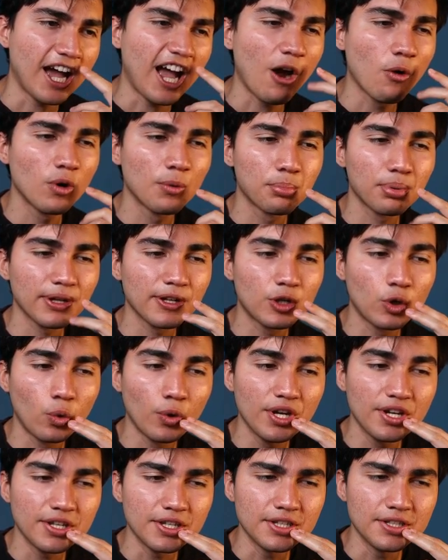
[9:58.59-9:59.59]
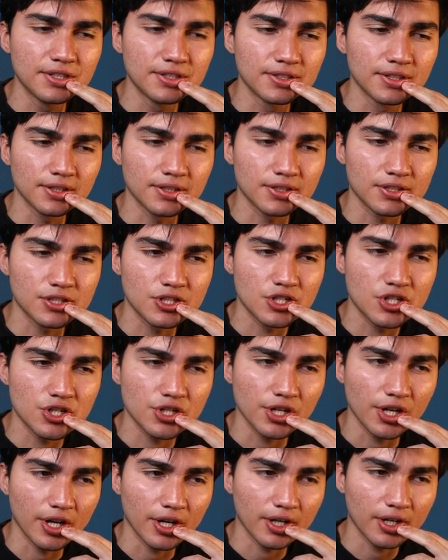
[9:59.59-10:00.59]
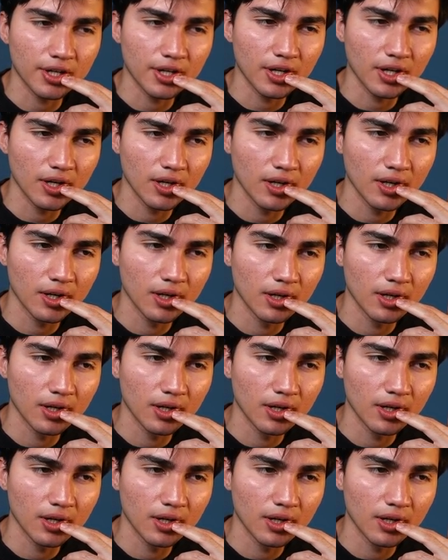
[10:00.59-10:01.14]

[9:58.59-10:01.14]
And we play queen e6 check.